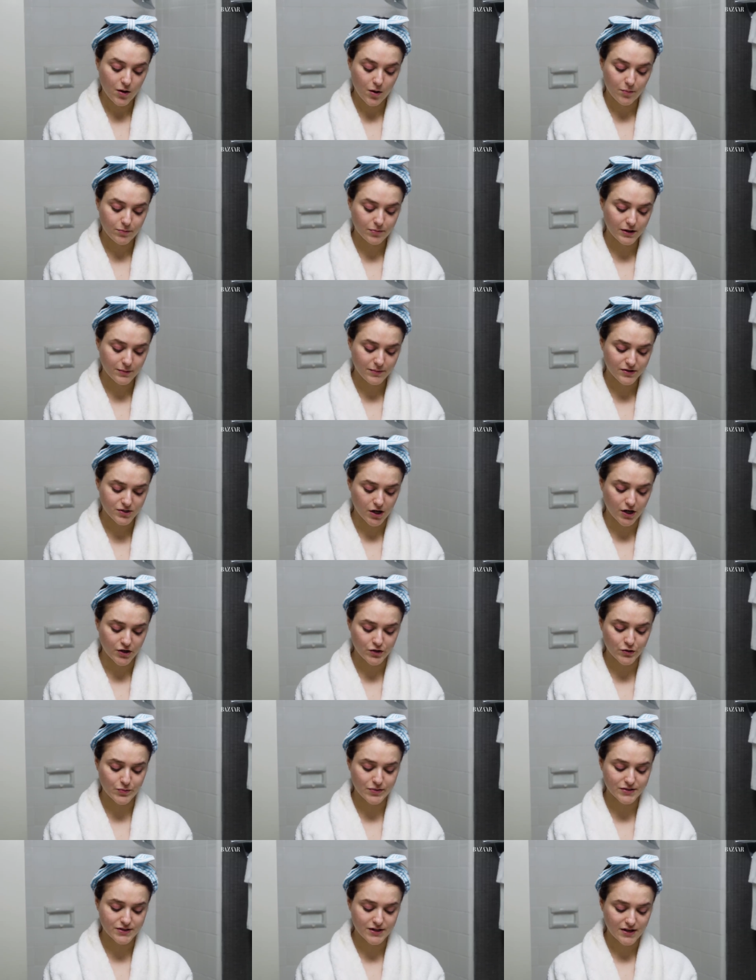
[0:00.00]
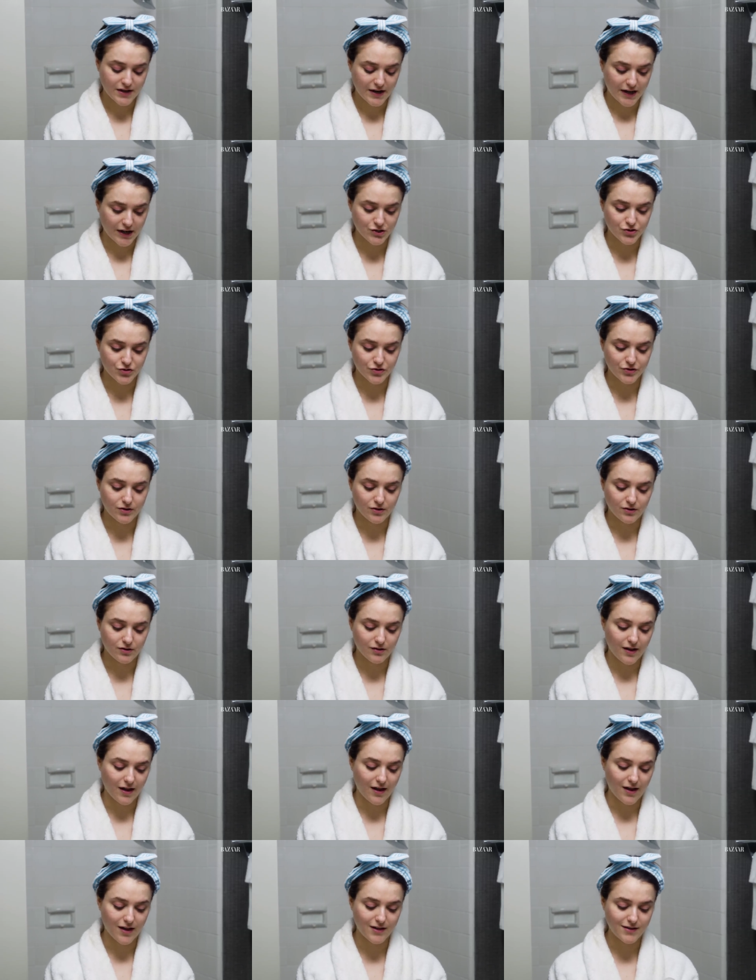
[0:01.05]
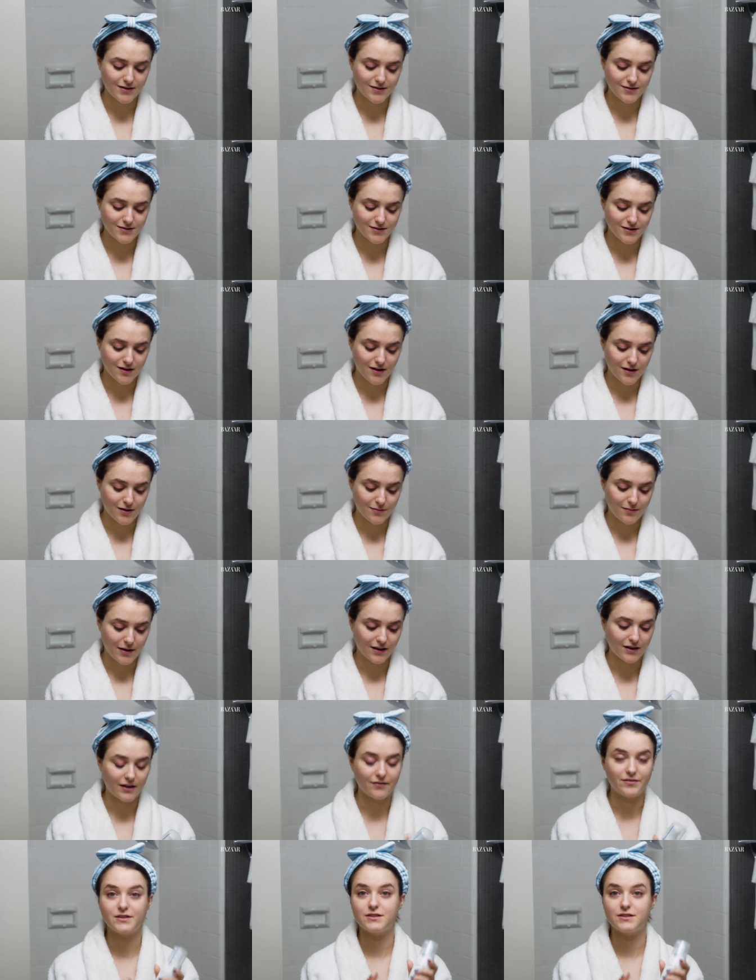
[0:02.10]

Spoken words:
pretty much 100% natural, and I love it.